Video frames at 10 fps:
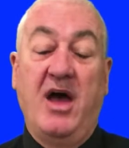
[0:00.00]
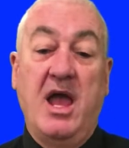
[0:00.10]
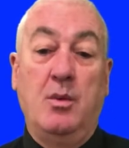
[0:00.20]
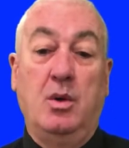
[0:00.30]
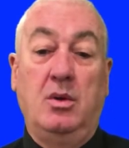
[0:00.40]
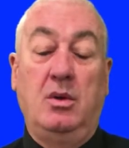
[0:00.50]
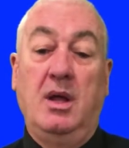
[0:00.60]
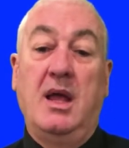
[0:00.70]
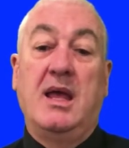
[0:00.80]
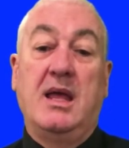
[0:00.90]
they will
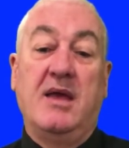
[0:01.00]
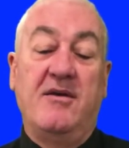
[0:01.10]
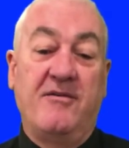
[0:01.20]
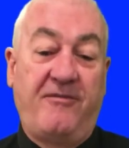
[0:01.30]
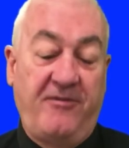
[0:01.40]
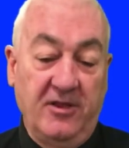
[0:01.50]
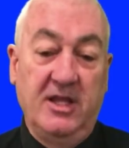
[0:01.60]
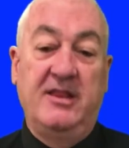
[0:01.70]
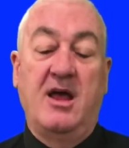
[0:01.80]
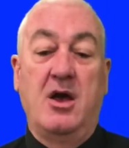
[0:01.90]
fill
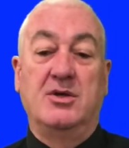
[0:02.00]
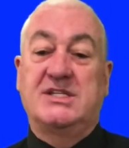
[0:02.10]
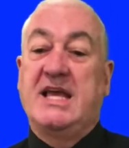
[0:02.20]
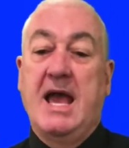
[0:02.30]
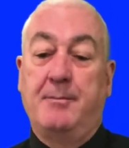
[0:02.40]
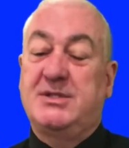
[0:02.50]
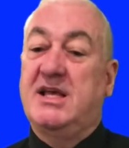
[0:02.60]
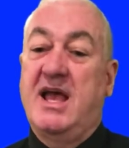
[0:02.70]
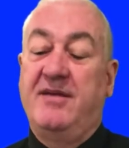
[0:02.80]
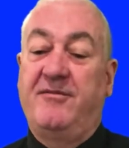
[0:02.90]
in those gaps
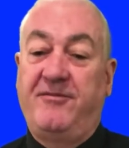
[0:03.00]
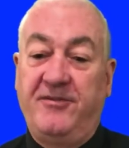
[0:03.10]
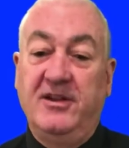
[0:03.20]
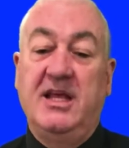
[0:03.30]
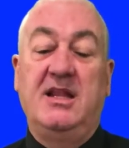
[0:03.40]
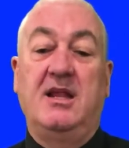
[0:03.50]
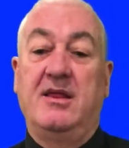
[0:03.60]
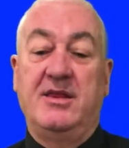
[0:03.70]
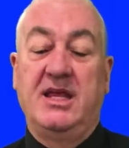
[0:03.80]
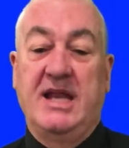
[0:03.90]
and fill in
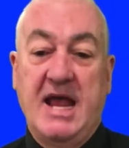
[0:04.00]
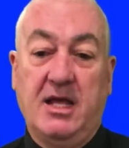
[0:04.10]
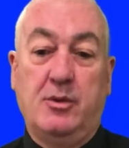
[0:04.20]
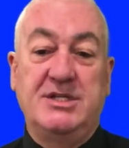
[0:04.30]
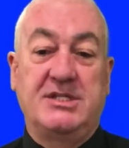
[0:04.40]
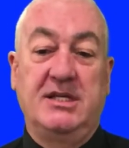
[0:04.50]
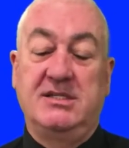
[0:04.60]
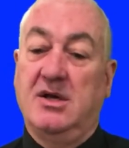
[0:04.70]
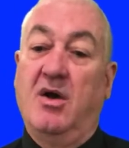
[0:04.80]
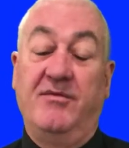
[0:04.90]
the
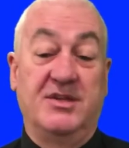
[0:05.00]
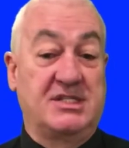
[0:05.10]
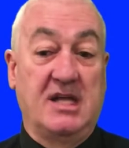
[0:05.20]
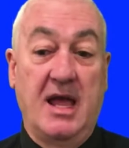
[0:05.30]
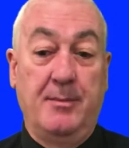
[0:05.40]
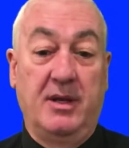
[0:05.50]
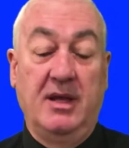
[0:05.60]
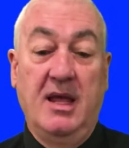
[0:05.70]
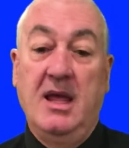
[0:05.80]
inadequacies of the statement